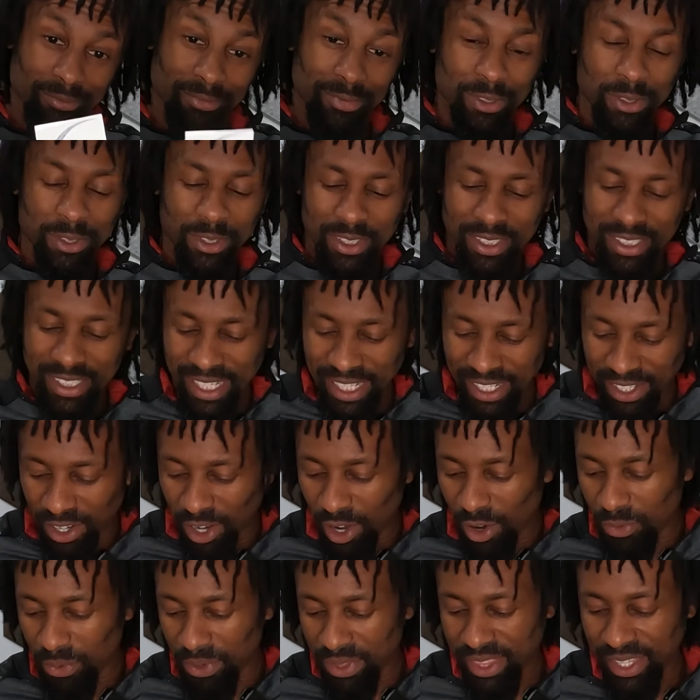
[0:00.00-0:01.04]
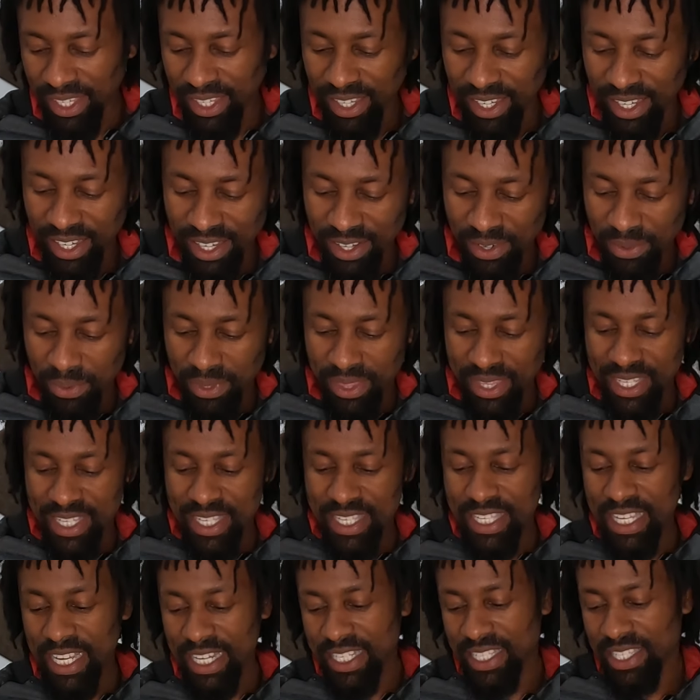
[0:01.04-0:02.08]
Let's kick it off with the
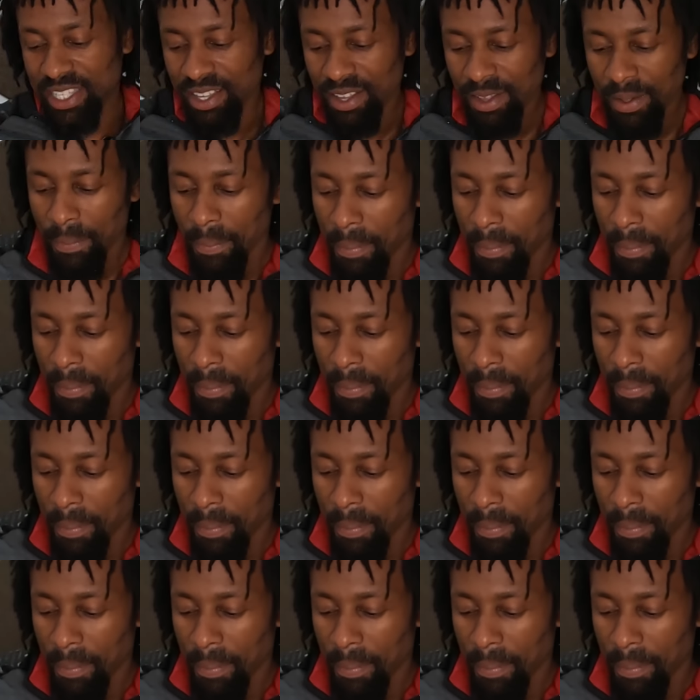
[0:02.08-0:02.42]
6.